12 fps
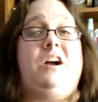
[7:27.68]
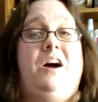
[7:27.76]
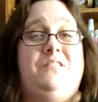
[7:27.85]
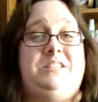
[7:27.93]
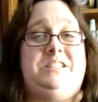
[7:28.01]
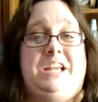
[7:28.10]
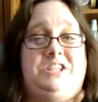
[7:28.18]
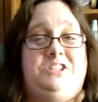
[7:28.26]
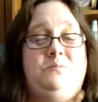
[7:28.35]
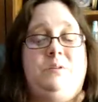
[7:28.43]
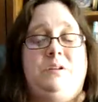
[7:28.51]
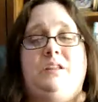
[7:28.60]

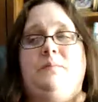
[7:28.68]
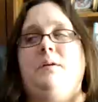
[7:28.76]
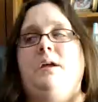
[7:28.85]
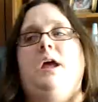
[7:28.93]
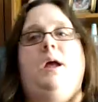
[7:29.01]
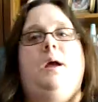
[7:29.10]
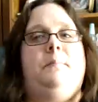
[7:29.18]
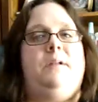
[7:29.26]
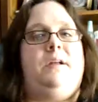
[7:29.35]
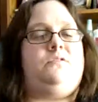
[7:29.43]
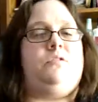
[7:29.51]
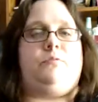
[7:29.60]
conversation with them. But
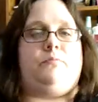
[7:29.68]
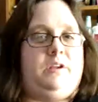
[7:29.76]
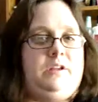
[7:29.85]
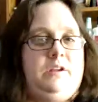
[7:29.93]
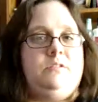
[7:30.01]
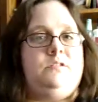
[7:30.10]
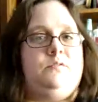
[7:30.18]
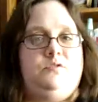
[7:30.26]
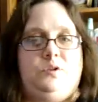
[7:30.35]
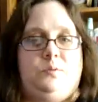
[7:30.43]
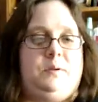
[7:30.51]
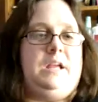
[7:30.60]
after three years of
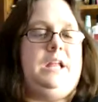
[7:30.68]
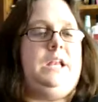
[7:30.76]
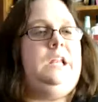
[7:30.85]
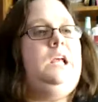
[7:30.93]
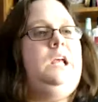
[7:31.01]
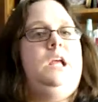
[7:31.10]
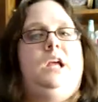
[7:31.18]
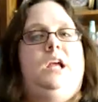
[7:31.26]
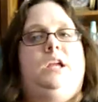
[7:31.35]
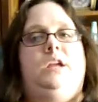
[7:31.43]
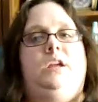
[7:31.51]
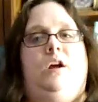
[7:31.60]
doing it,
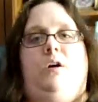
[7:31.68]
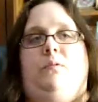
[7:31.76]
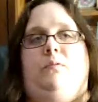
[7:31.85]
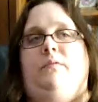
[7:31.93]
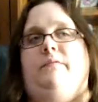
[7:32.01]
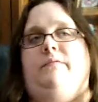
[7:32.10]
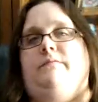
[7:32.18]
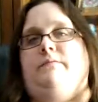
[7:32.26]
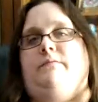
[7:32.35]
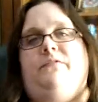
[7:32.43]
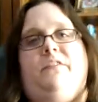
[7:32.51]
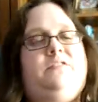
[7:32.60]
you know,
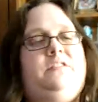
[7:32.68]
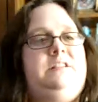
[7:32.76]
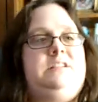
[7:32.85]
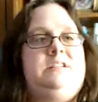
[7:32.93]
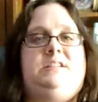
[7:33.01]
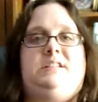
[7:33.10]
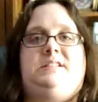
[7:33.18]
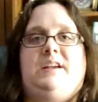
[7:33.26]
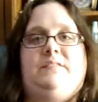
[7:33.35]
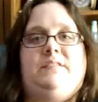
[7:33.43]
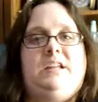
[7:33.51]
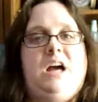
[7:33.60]
50, 60,
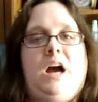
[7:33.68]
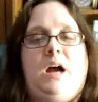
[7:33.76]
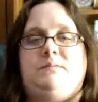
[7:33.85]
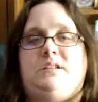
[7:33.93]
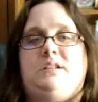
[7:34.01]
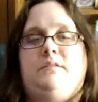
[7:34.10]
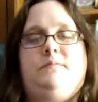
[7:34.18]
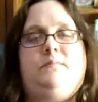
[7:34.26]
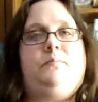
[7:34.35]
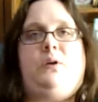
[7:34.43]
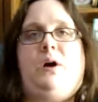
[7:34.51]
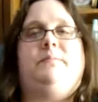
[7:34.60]
70 times,
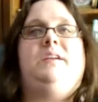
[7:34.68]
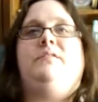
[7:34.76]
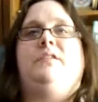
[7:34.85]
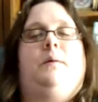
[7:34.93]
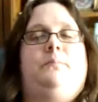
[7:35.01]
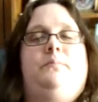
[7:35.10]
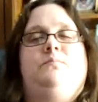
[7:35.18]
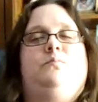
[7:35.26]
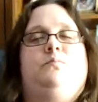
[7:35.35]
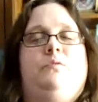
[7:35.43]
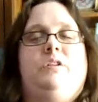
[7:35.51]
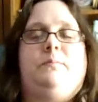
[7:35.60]
probably even up,
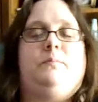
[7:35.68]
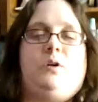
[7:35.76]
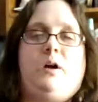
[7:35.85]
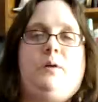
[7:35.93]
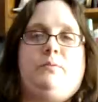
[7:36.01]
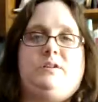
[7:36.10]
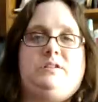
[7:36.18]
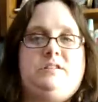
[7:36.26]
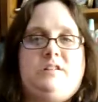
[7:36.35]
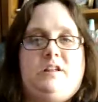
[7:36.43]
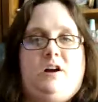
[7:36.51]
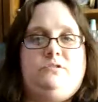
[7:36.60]
really more upwards
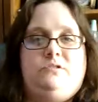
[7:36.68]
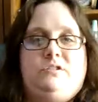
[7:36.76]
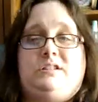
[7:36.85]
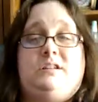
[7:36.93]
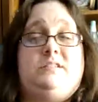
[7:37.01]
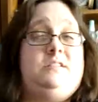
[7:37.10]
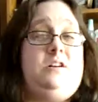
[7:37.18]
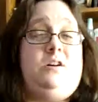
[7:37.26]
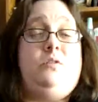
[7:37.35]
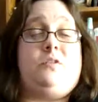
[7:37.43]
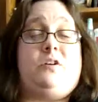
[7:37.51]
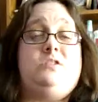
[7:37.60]
into the hundreds,
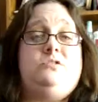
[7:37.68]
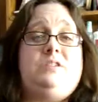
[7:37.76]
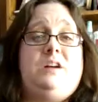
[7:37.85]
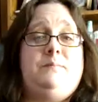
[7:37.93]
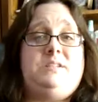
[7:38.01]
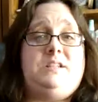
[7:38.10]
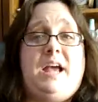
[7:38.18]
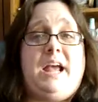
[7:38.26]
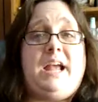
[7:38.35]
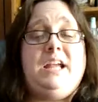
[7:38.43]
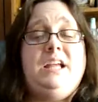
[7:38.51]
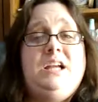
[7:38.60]
over 100 times a
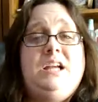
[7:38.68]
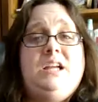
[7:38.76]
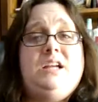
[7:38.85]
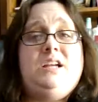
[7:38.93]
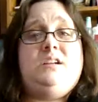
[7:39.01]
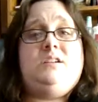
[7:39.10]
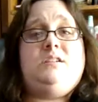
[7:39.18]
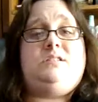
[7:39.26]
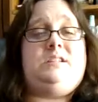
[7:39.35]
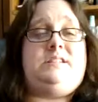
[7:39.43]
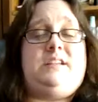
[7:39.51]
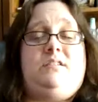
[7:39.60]
day
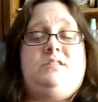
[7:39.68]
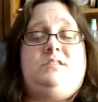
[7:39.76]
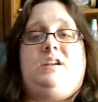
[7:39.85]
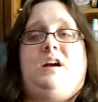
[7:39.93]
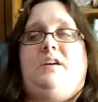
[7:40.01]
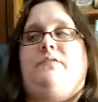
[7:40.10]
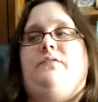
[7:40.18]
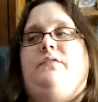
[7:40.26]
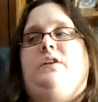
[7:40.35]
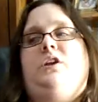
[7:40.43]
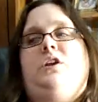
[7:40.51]
to sell stuff,